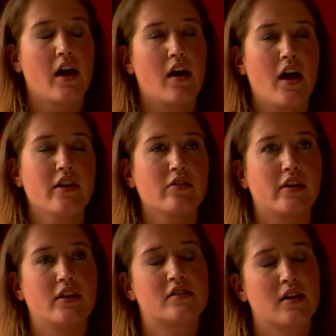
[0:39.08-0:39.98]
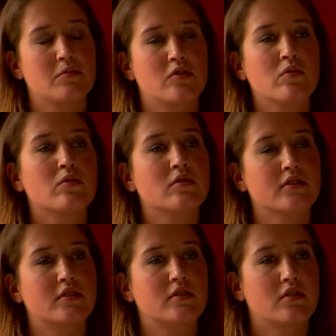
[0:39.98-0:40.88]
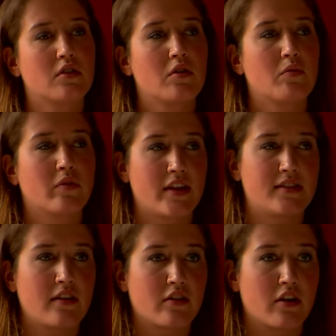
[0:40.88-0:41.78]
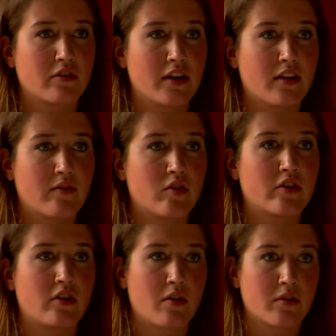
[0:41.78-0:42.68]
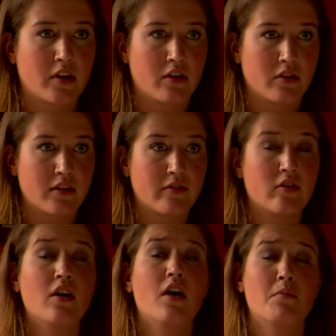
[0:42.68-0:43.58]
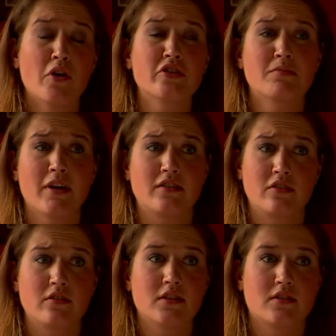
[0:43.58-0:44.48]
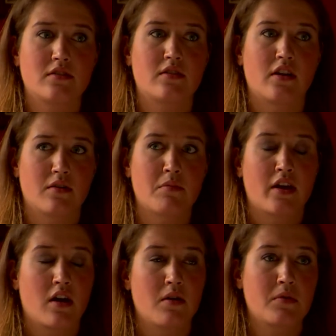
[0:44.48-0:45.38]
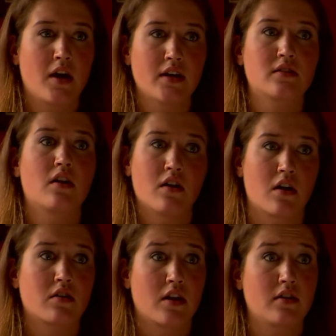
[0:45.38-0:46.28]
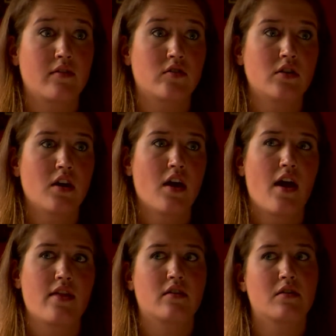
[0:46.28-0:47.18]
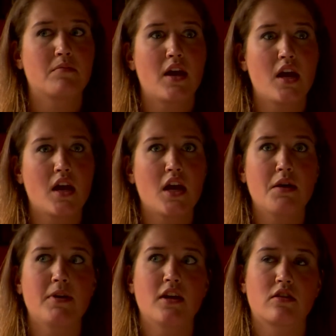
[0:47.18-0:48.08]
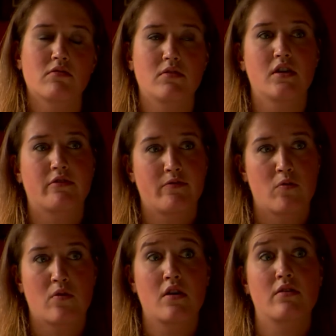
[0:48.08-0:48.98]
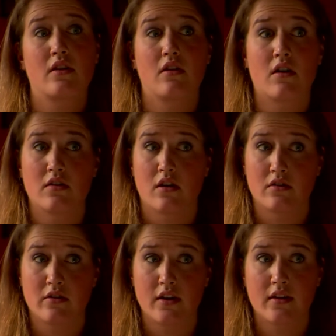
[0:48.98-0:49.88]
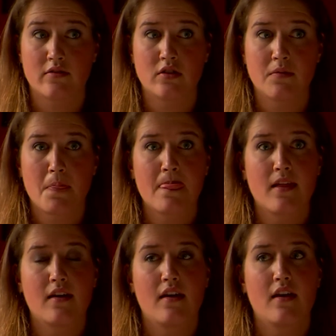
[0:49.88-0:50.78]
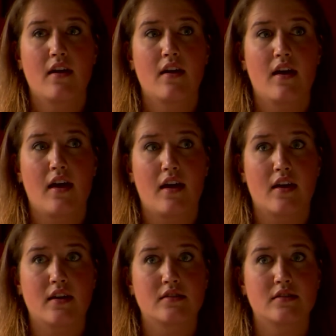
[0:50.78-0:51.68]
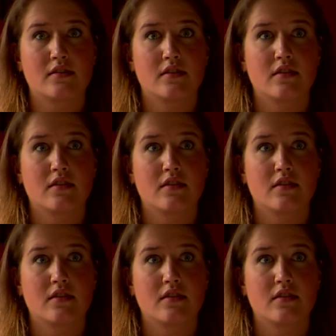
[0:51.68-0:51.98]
I know that in some schools, when they say they're on grade level, they're not really on grade level. Most of my students that are in my comp class are on grade level. And there are maybe 3 or 4 that aren't on grade level. And